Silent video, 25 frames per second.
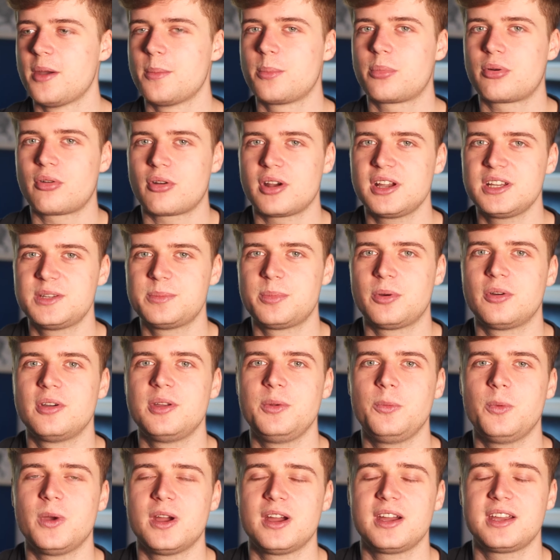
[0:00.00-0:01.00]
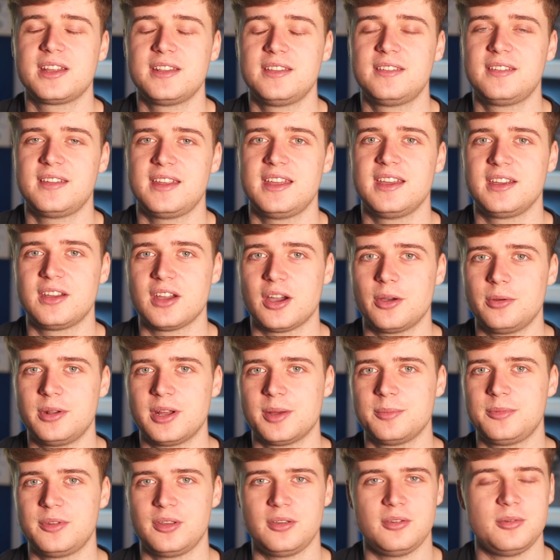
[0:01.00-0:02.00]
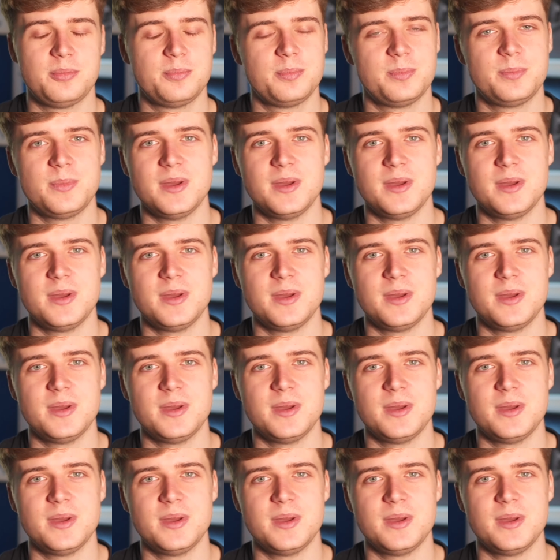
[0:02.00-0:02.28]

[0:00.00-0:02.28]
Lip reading: price point where I can see it going up to